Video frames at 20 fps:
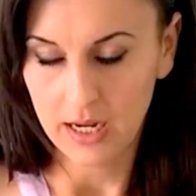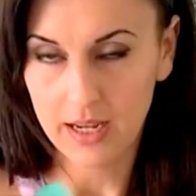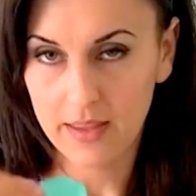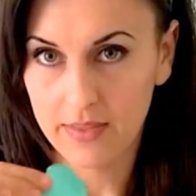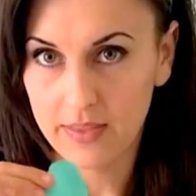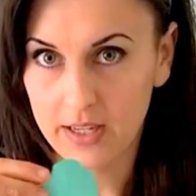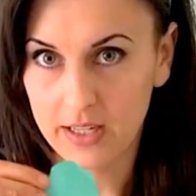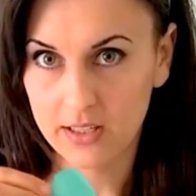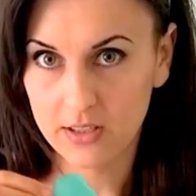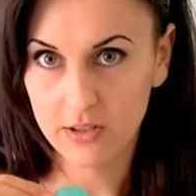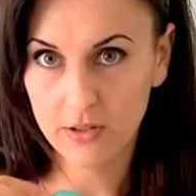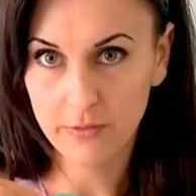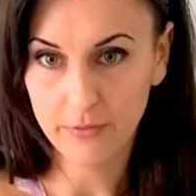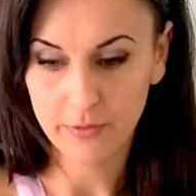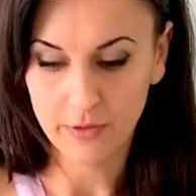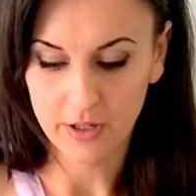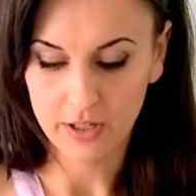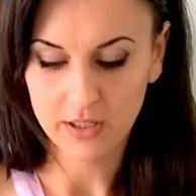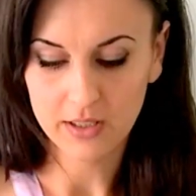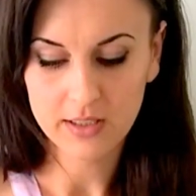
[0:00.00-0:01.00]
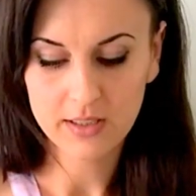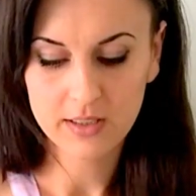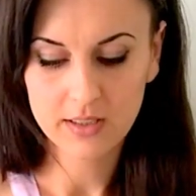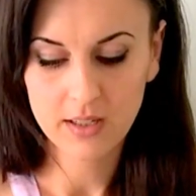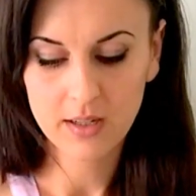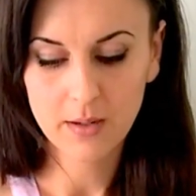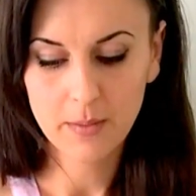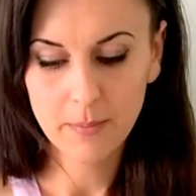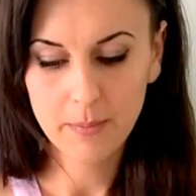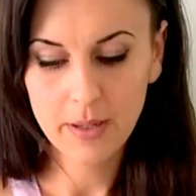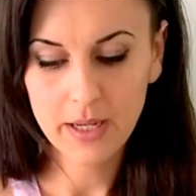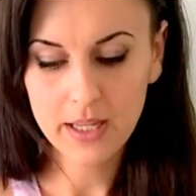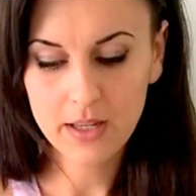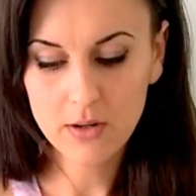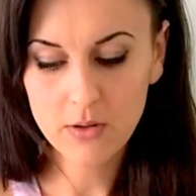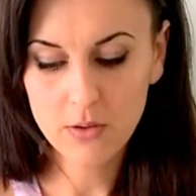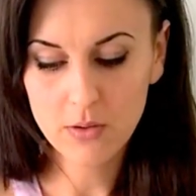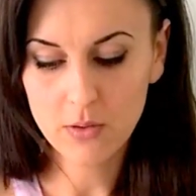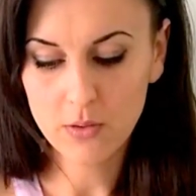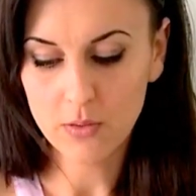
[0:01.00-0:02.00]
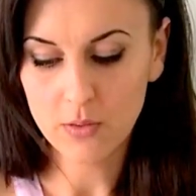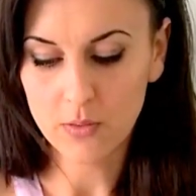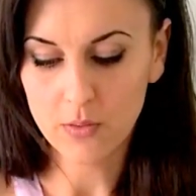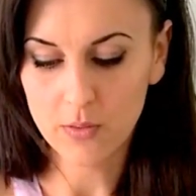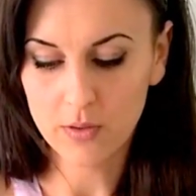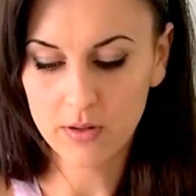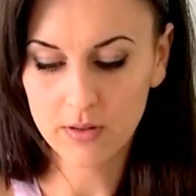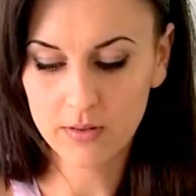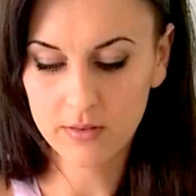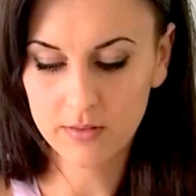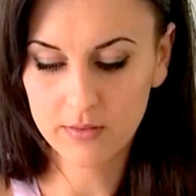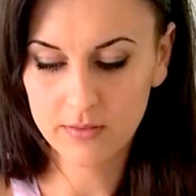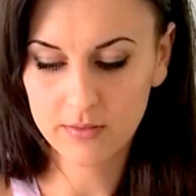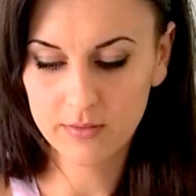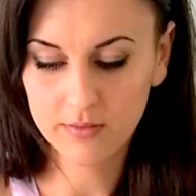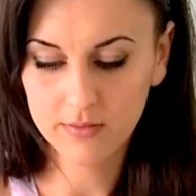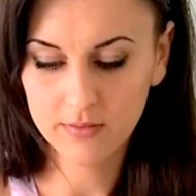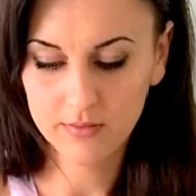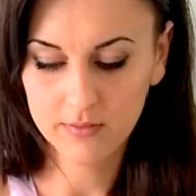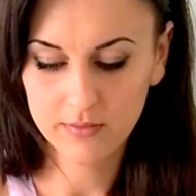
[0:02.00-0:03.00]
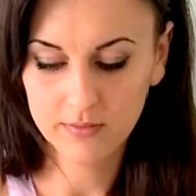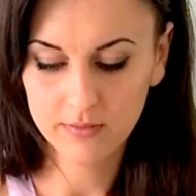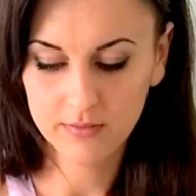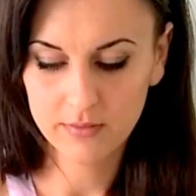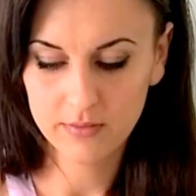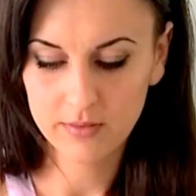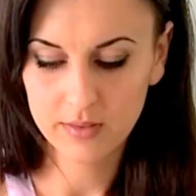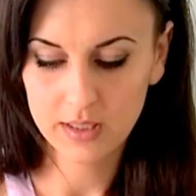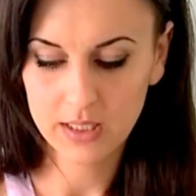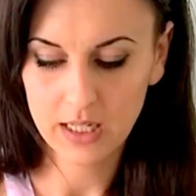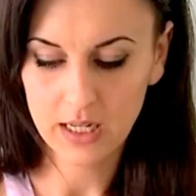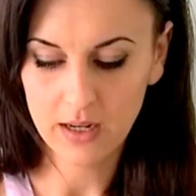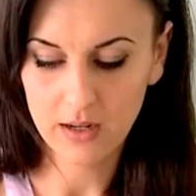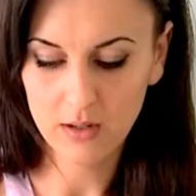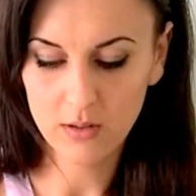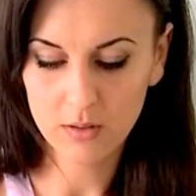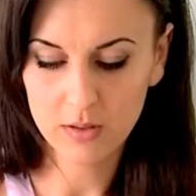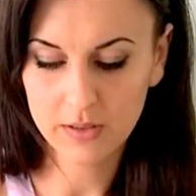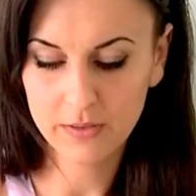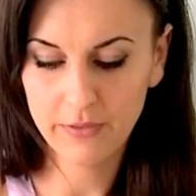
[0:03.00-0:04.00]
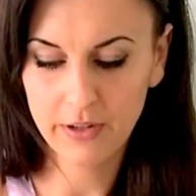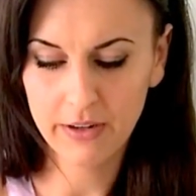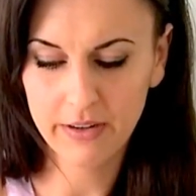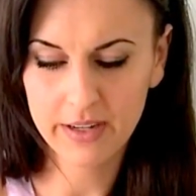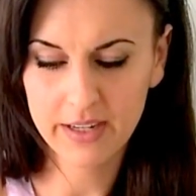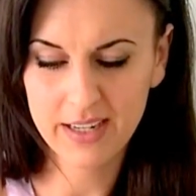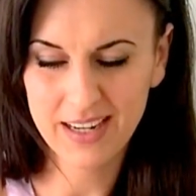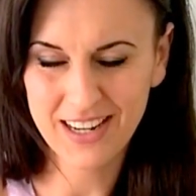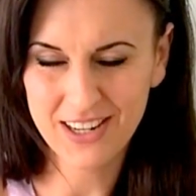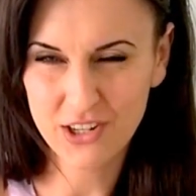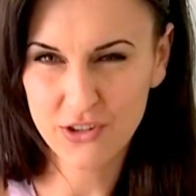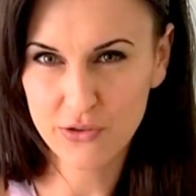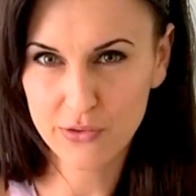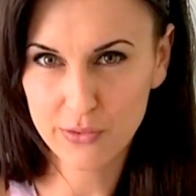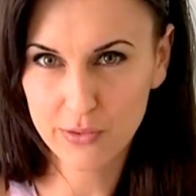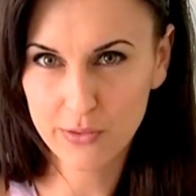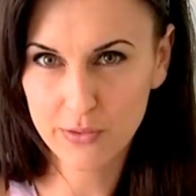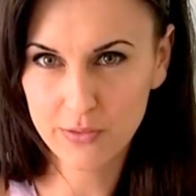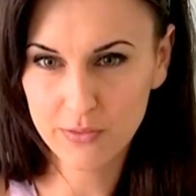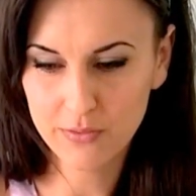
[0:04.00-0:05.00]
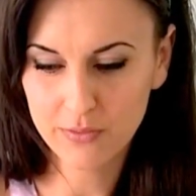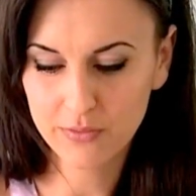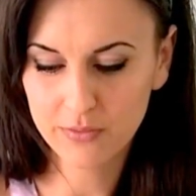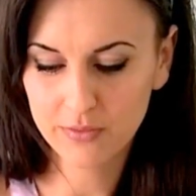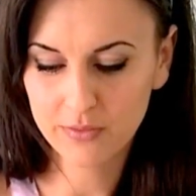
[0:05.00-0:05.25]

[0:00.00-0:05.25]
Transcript: And there's your first petal. See how it looks very natural?